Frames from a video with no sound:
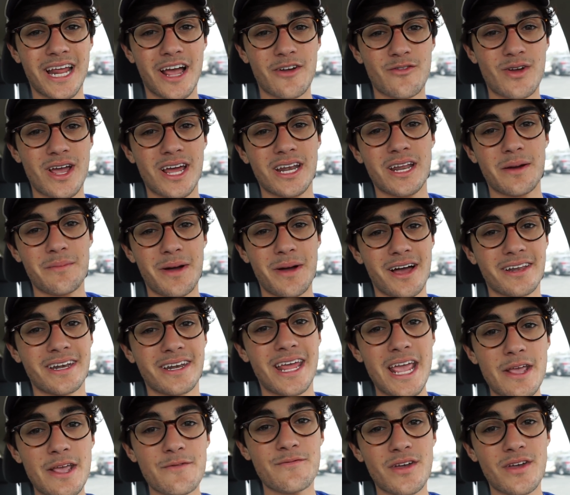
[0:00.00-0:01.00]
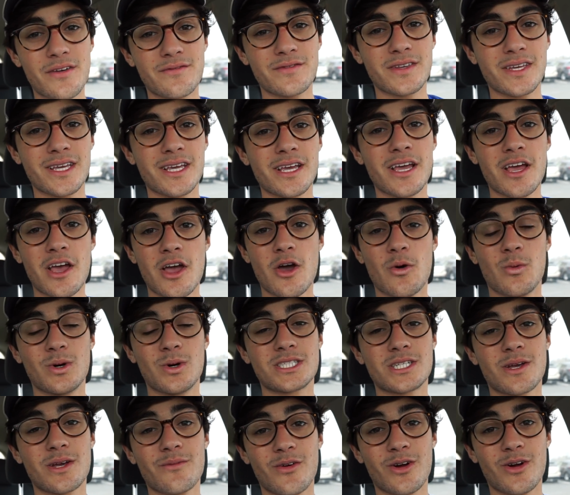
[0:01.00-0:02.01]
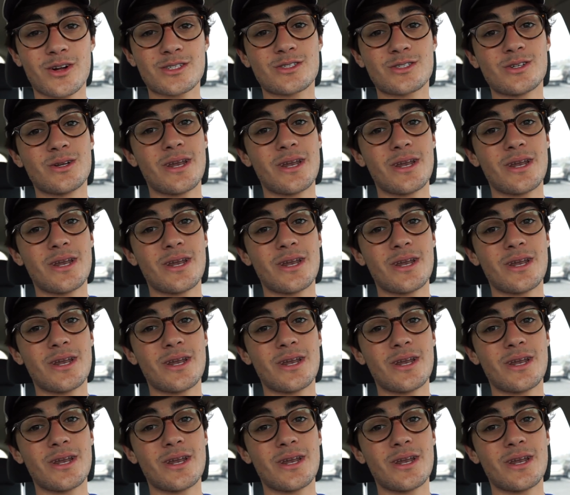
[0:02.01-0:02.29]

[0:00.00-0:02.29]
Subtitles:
I ran about an 8:50, which converts